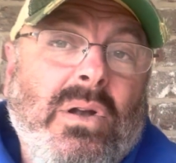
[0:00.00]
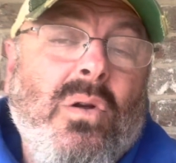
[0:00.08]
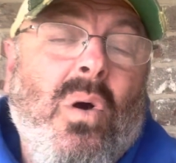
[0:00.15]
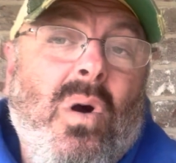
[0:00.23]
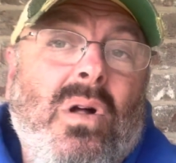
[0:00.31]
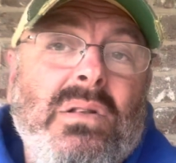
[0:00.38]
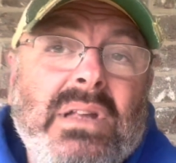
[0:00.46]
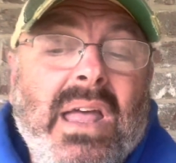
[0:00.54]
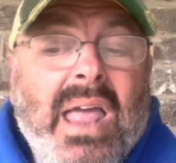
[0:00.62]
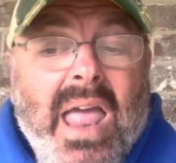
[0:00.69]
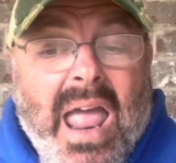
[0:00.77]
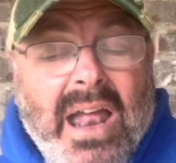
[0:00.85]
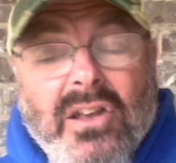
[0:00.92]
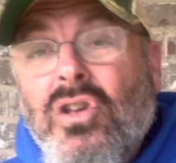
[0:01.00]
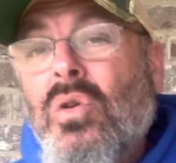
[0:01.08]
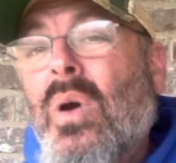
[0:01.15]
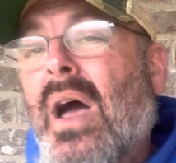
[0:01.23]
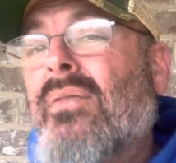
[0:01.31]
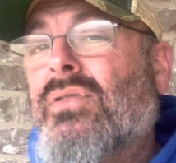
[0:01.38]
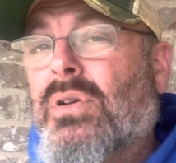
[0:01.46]
called, and you
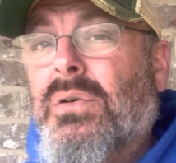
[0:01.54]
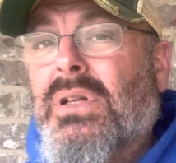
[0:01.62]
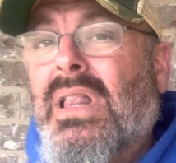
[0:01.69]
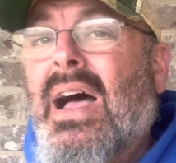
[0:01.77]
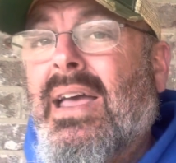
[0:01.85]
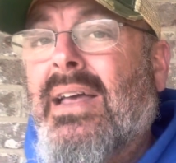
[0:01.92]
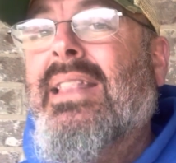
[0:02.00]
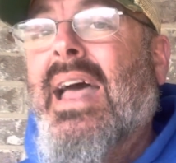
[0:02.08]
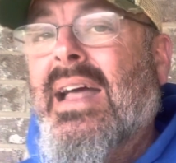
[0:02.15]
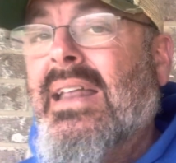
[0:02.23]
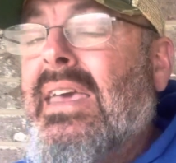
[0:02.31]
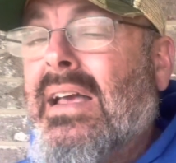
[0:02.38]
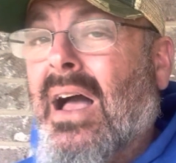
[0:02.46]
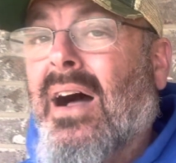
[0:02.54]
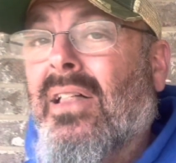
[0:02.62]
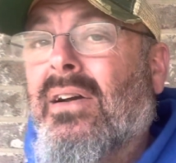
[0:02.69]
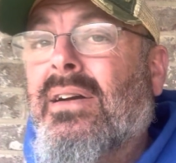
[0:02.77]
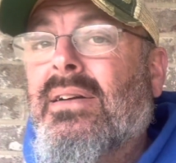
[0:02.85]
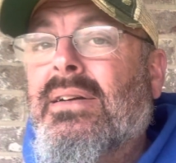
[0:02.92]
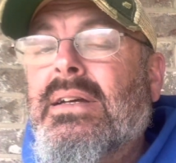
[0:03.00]
have to rely on that e-collar,